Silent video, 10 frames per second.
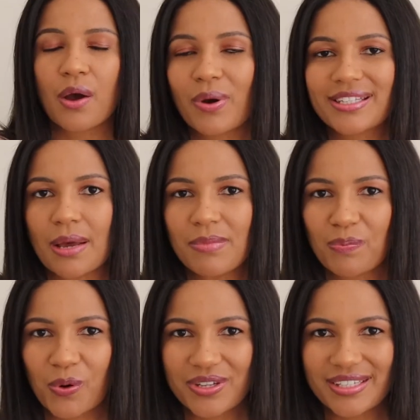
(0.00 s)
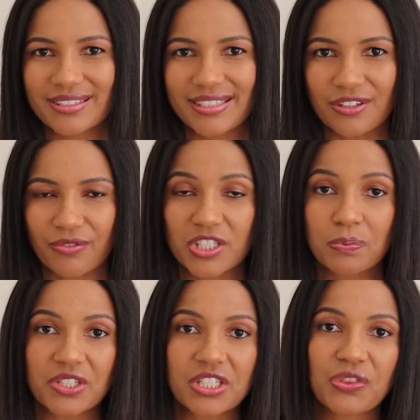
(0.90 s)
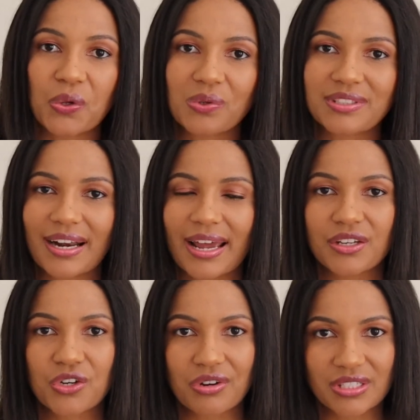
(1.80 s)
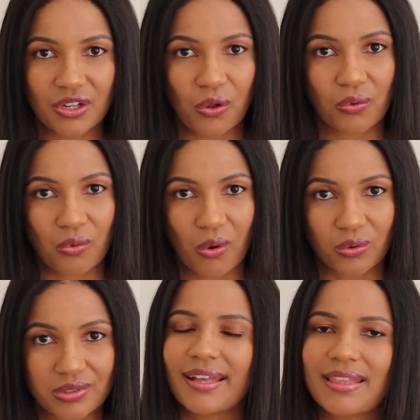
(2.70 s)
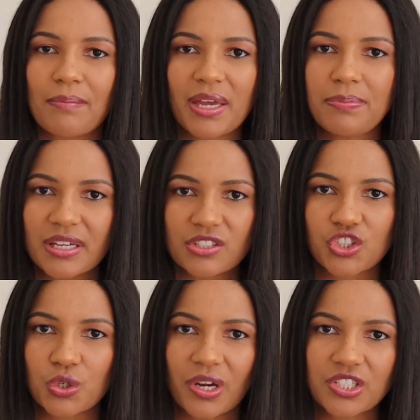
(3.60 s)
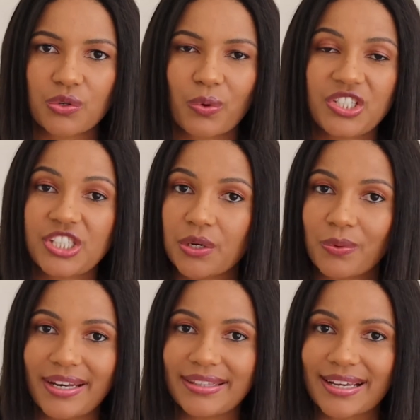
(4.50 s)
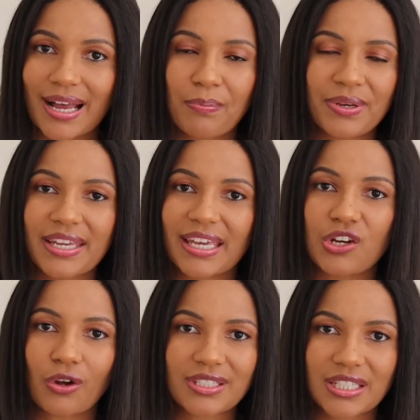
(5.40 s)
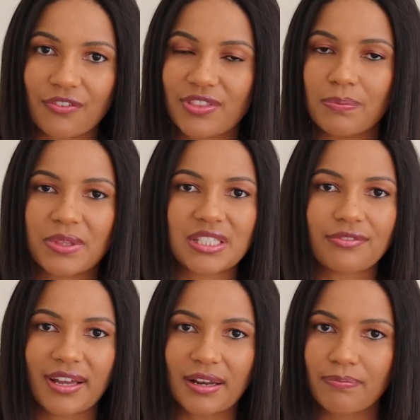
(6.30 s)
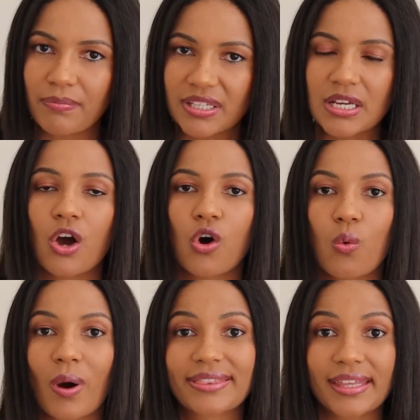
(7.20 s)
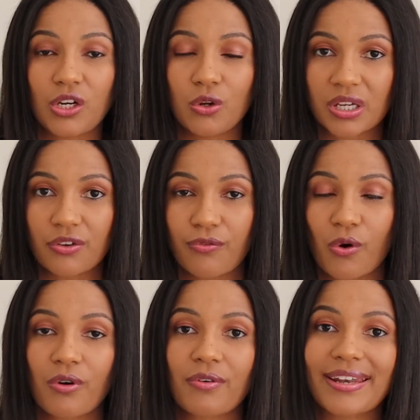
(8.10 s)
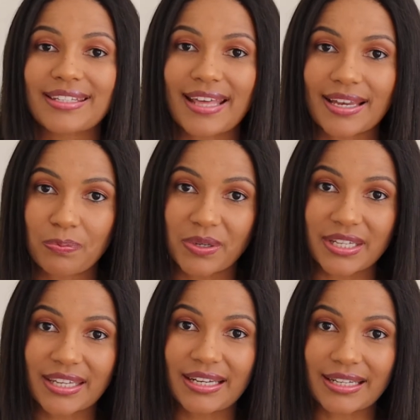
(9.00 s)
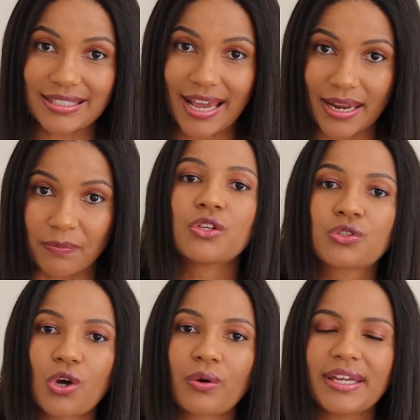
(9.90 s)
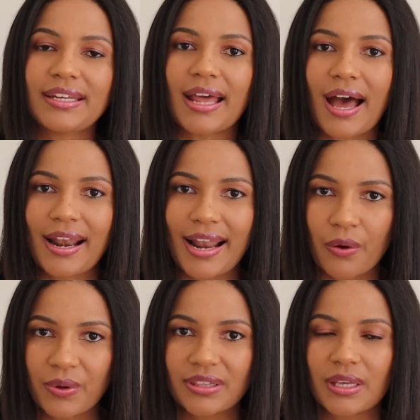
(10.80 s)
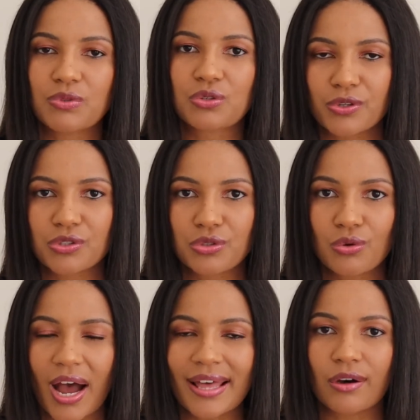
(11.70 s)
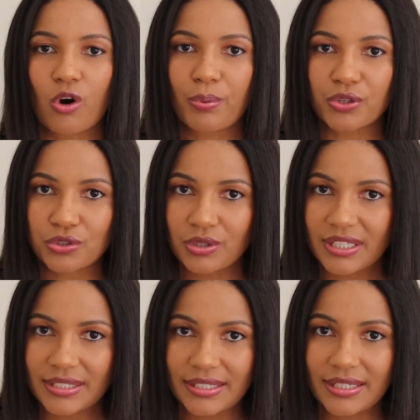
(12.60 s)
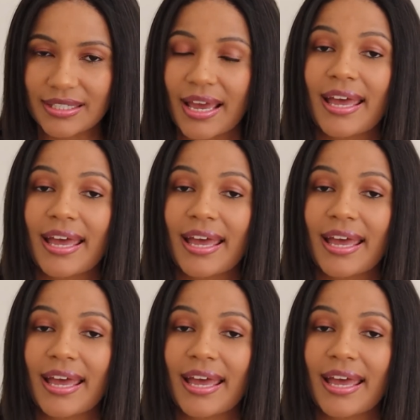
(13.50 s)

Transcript: When some employees leave, especially those that are in critical roles, there may be a situation where genuinely the company cannot give them the development or what they're looking for at that particular time. So in allowing them to pursue other opportunities,